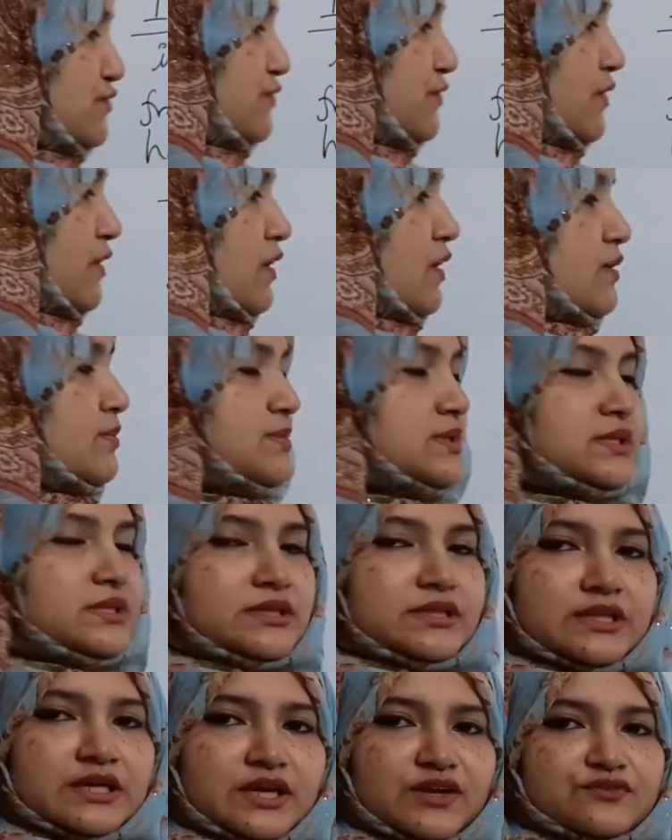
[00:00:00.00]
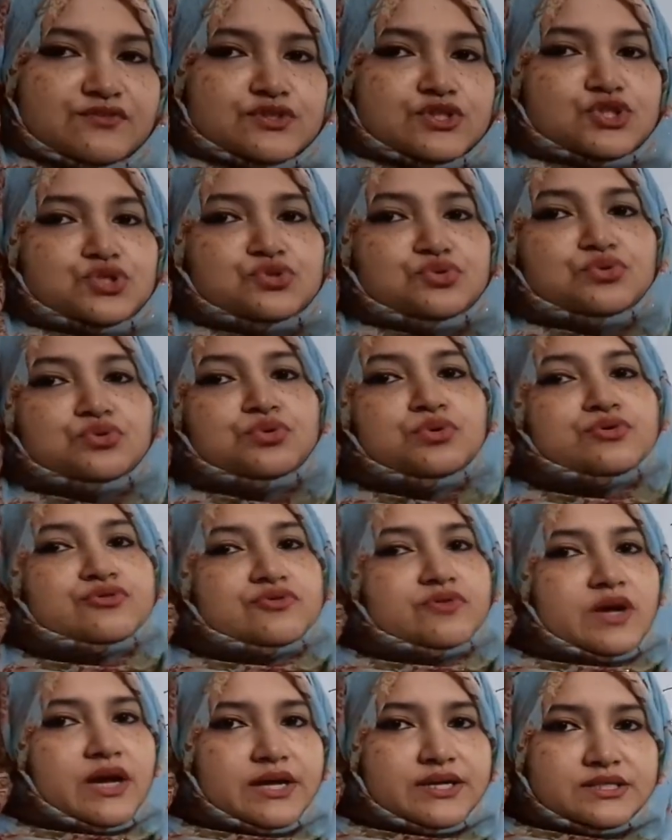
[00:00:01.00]
from left to
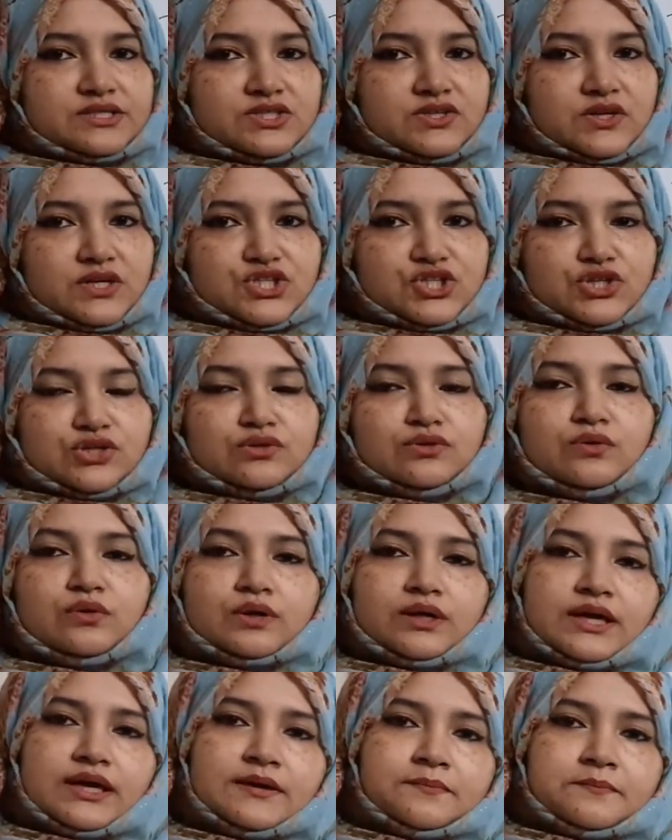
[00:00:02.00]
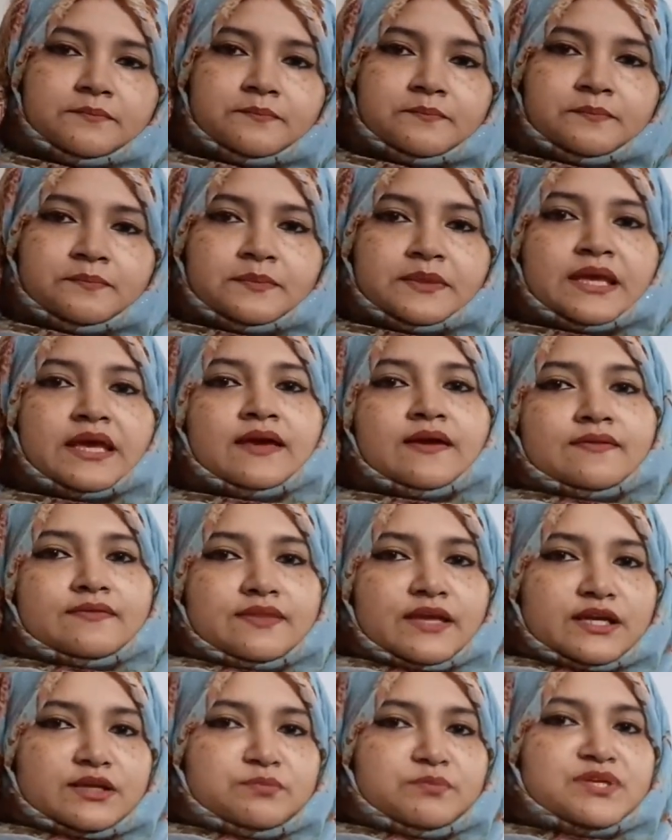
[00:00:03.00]
right direction. Okay,
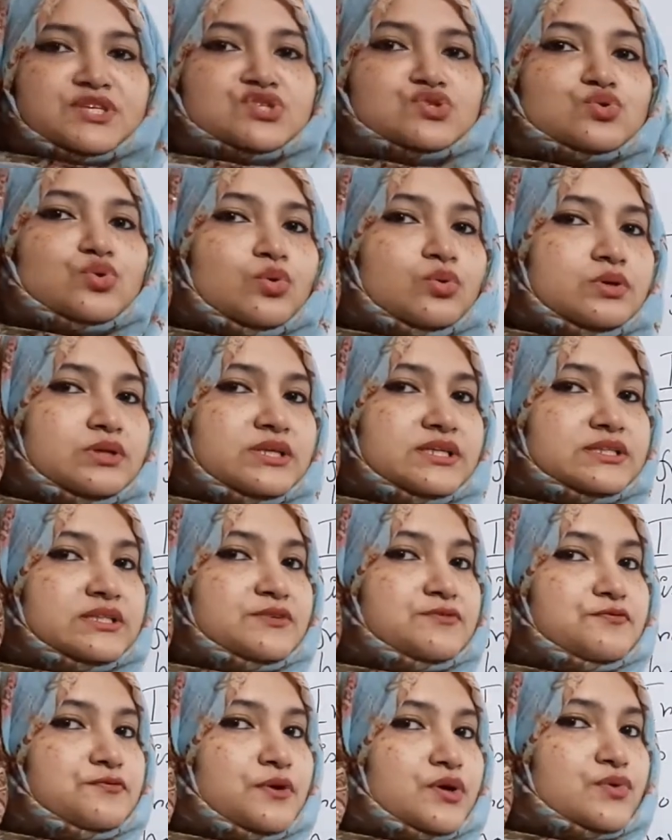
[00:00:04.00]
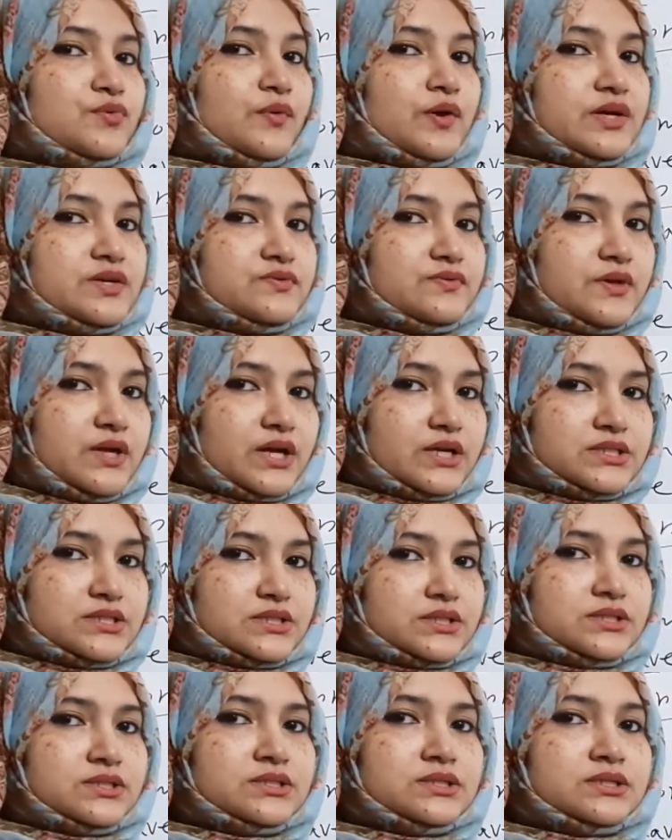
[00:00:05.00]
that means only the forward
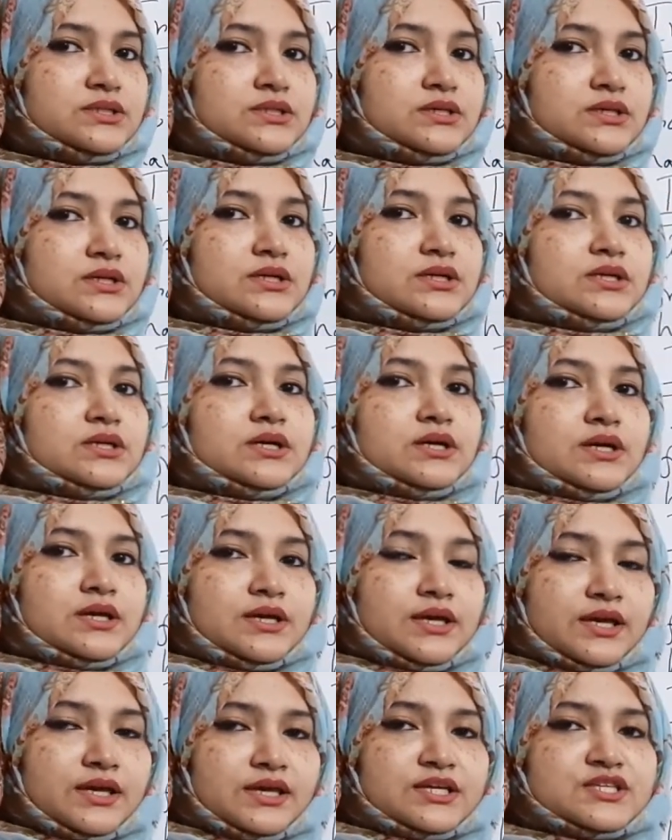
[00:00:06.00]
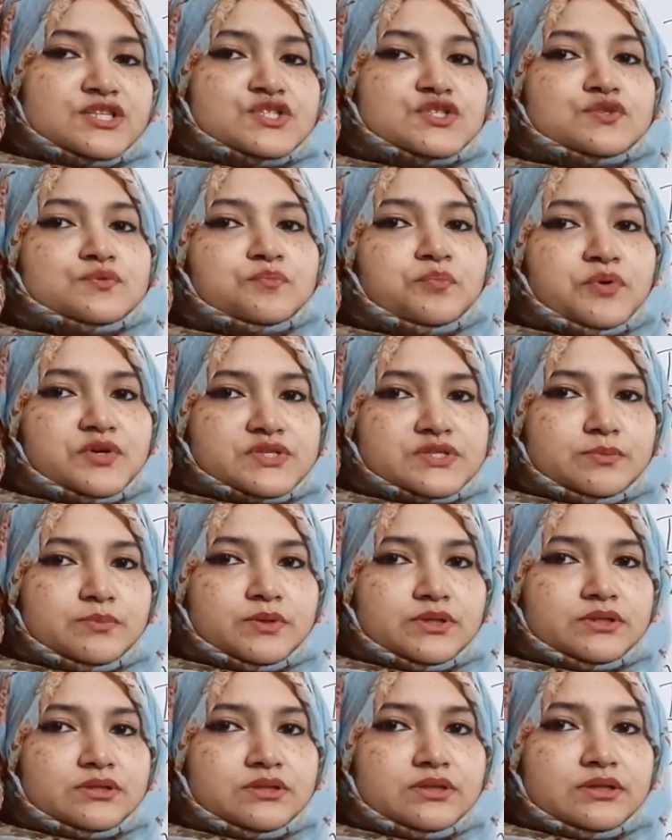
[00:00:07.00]
reaction is
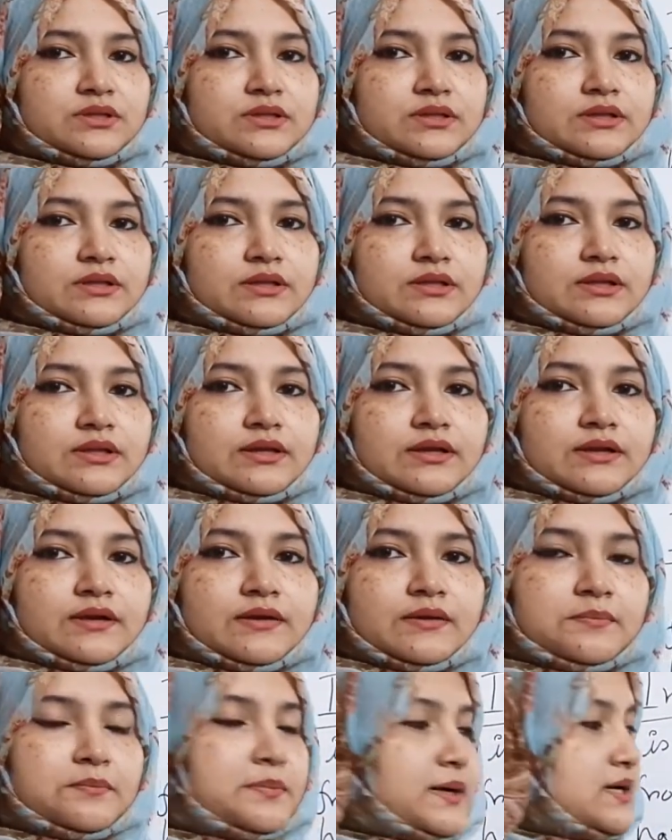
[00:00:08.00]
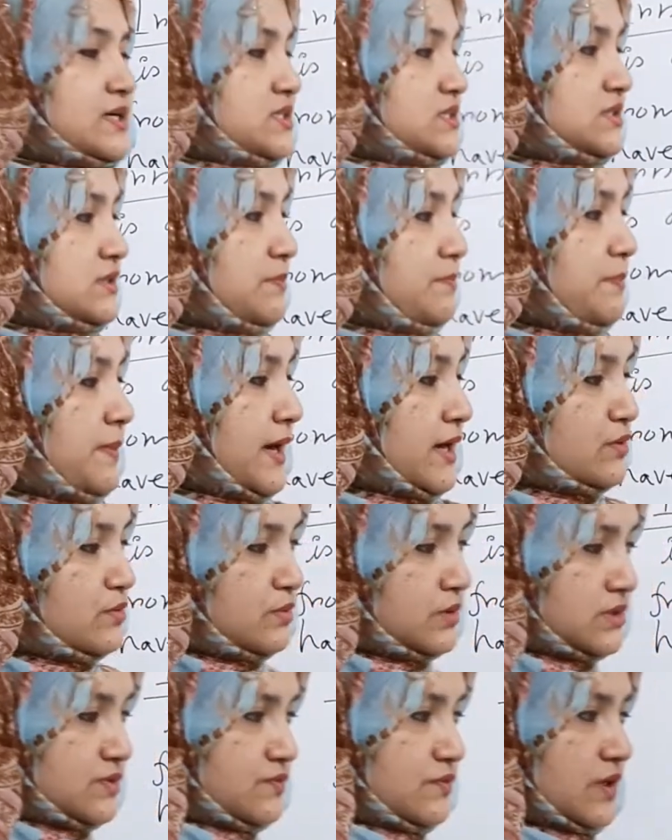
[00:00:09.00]
possible, but the
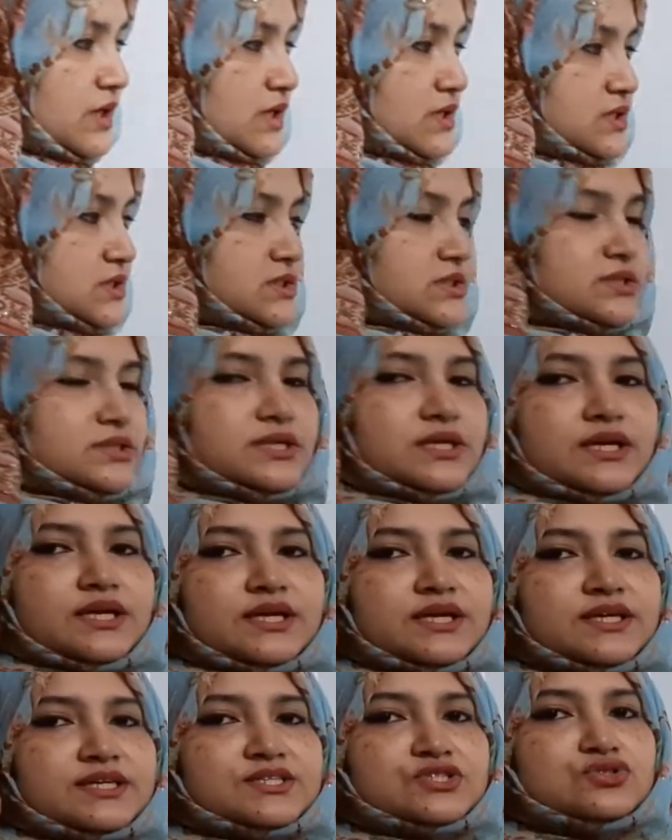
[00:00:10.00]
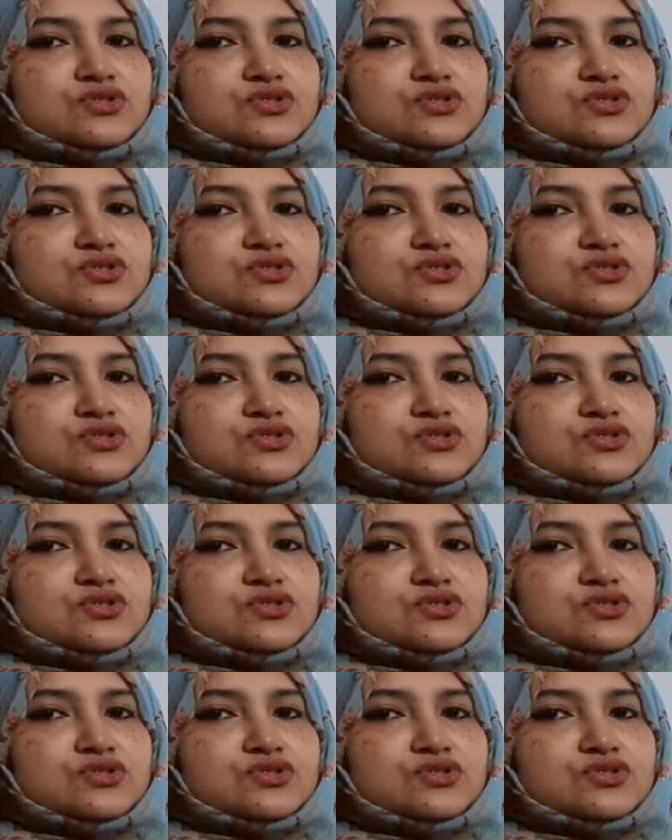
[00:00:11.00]
backward reaction is